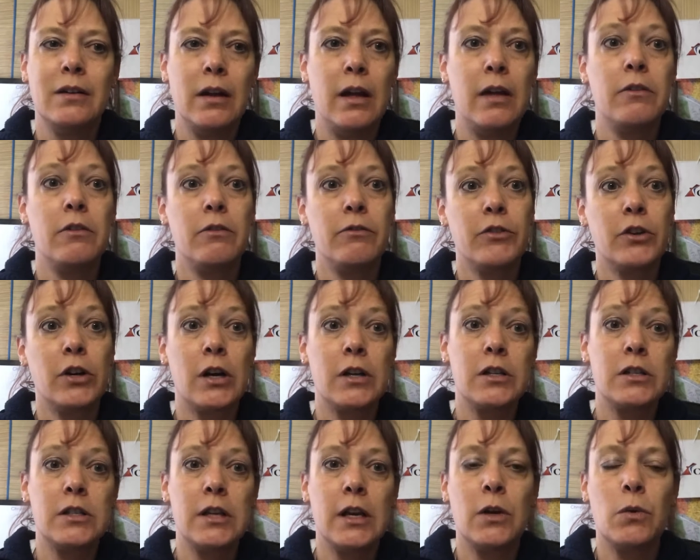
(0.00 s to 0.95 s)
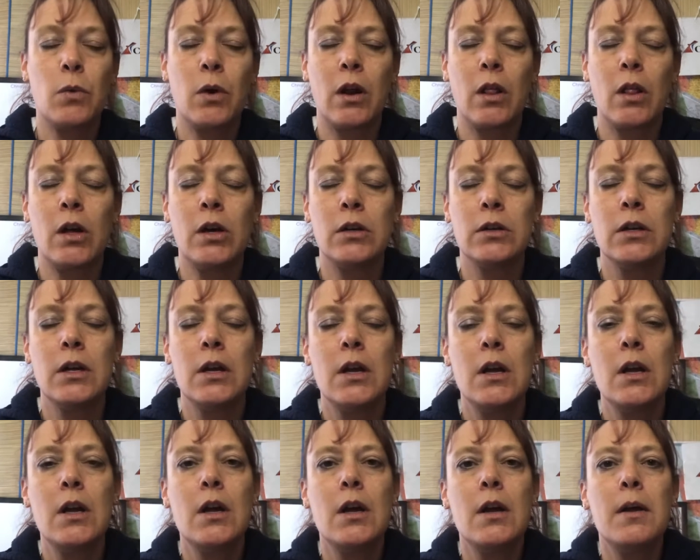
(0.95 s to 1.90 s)
and forgot to take one along.
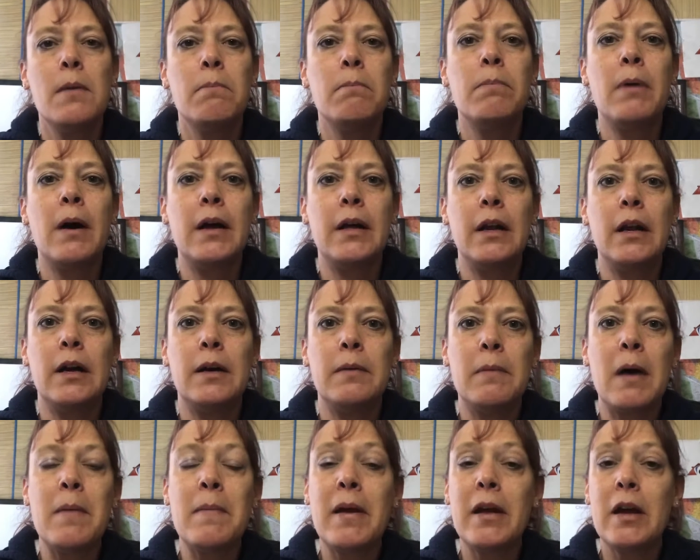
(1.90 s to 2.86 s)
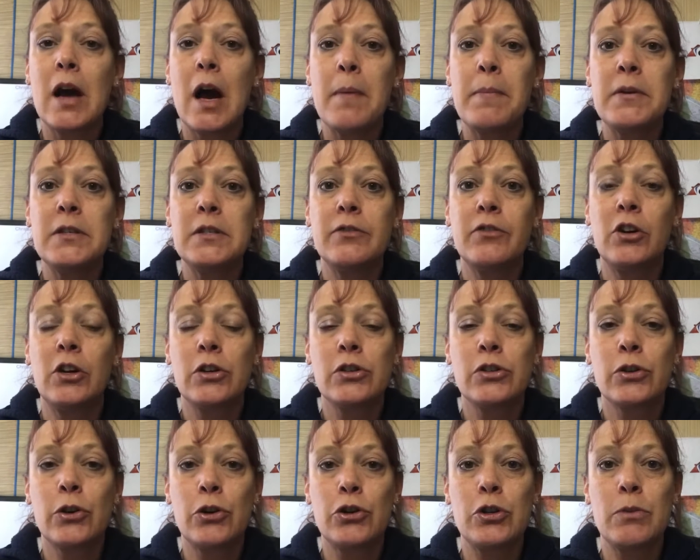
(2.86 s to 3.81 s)
But I made copies of our
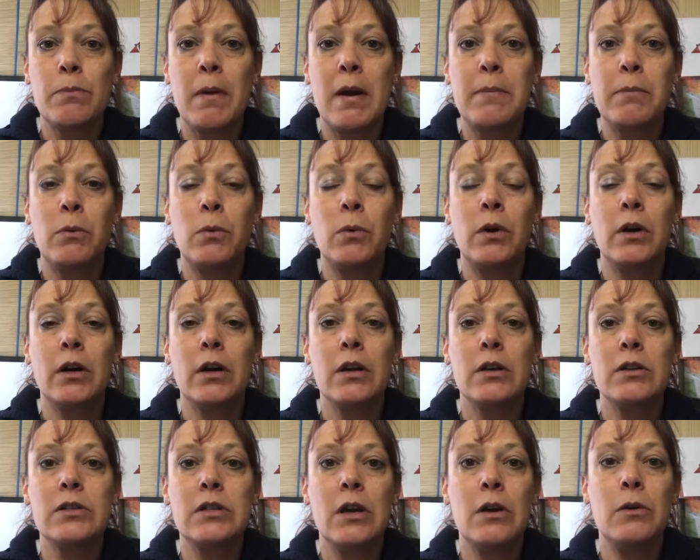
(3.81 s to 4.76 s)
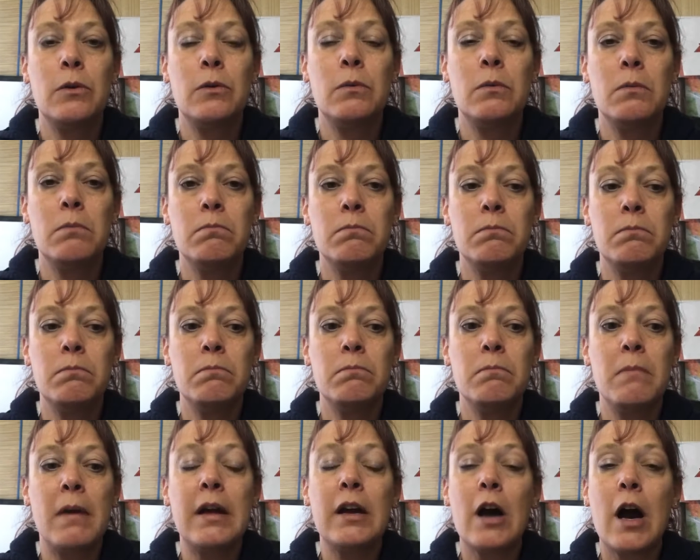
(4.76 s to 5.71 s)
excursion paperwork. So
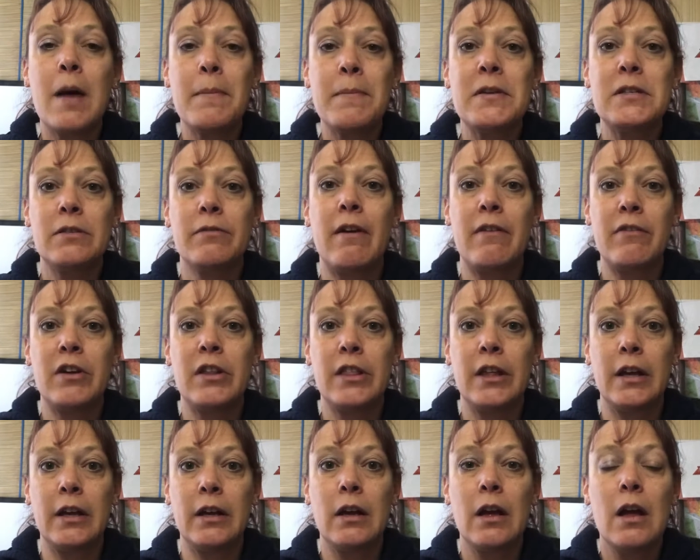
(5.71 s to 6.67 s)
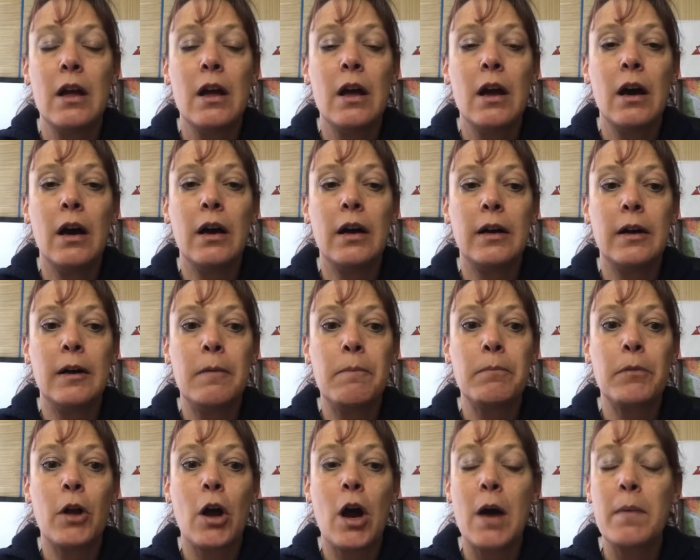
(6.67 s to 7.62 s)
make copies of everything.
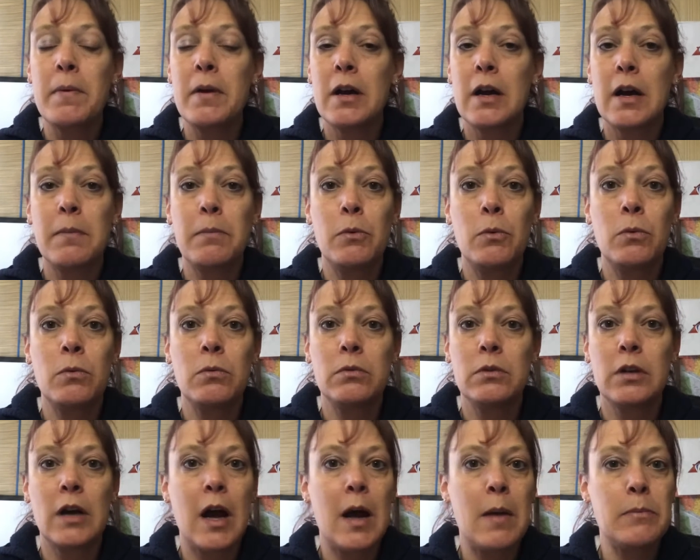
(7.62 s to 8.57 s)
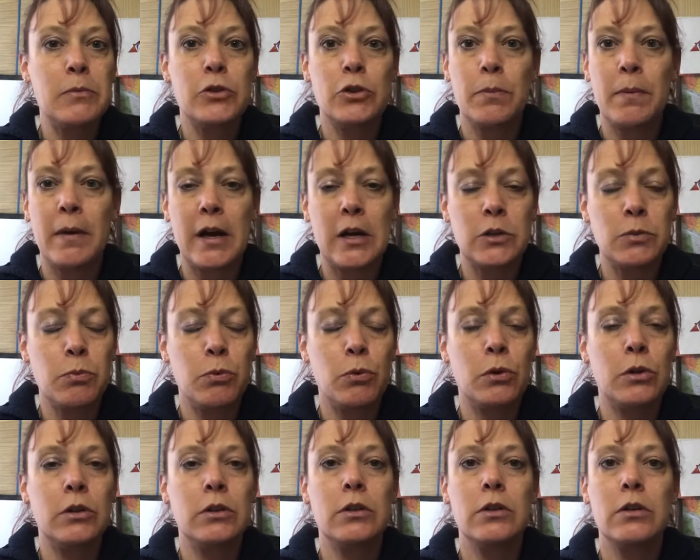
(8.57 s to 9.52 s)
Copy a couple times your
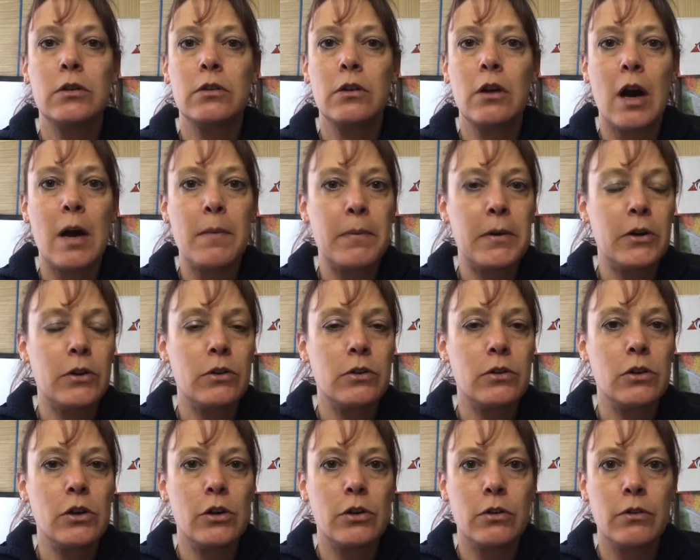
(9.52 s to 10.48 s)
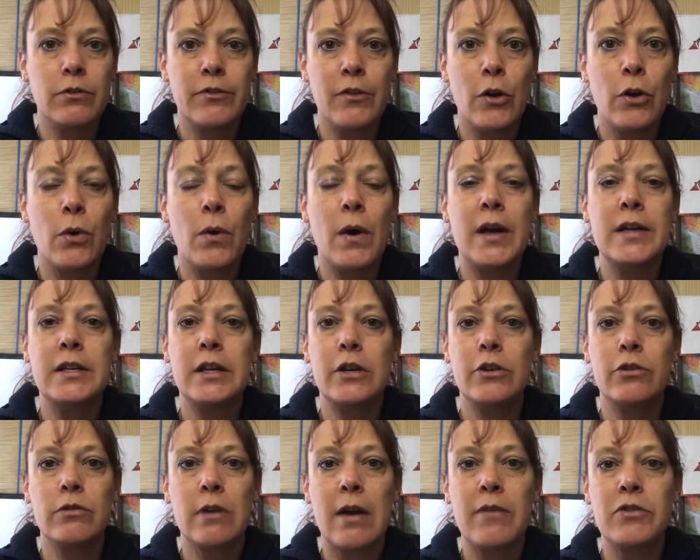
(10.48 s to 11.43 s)
passport, copy your photo ID,
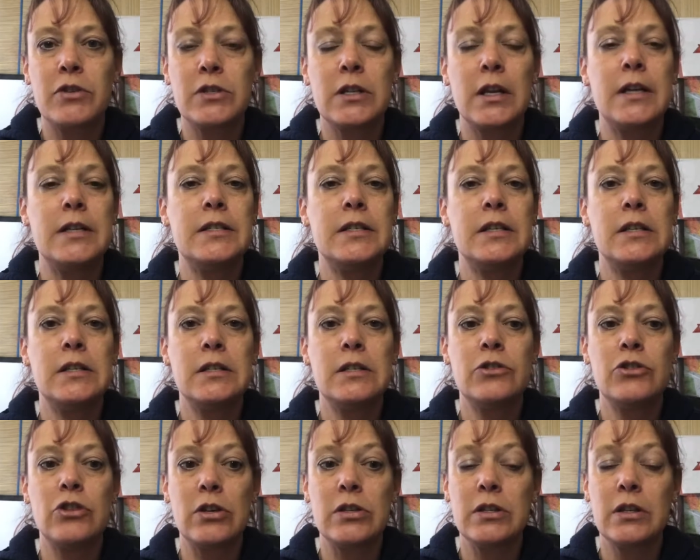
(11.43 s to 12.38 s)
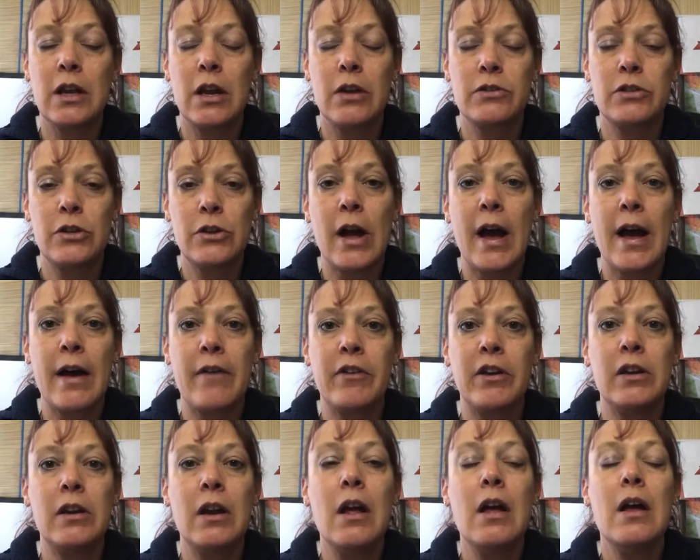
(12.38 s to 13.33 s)
your driver's license, just so you have
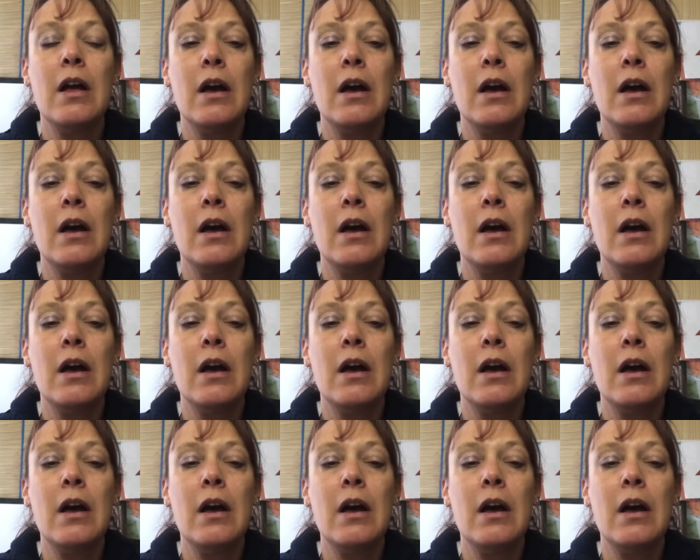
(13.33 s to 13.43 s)
it.